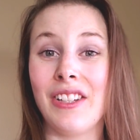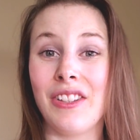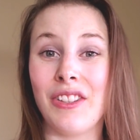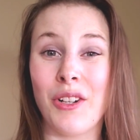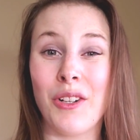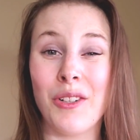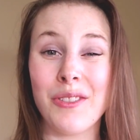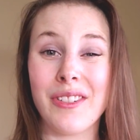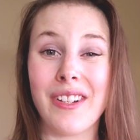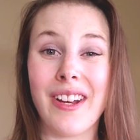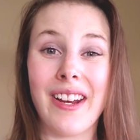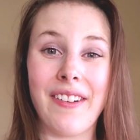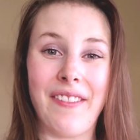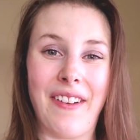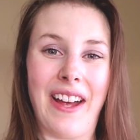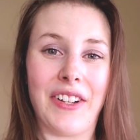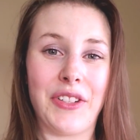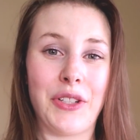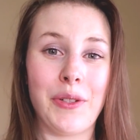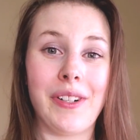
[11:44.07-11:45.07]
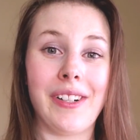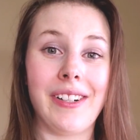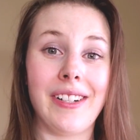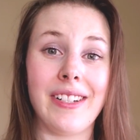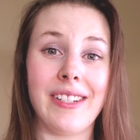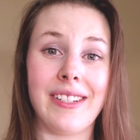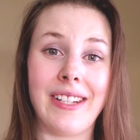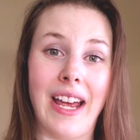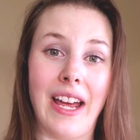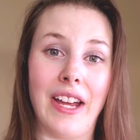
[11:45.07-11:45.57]
those kind of
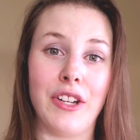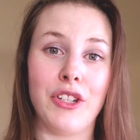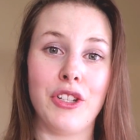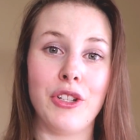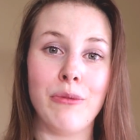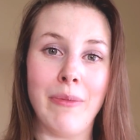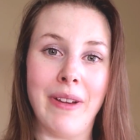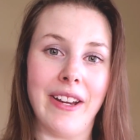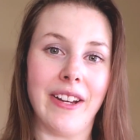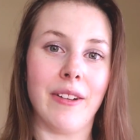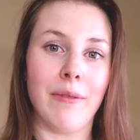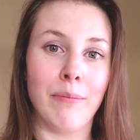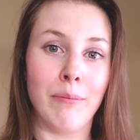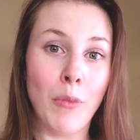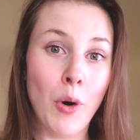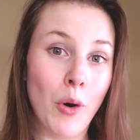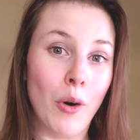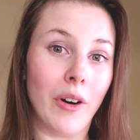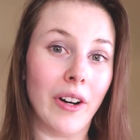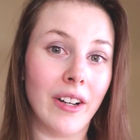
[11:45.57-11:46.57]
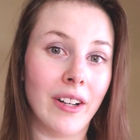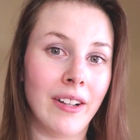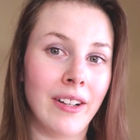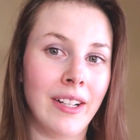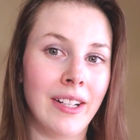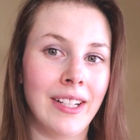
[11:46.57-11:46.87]
actuaries tend to make more.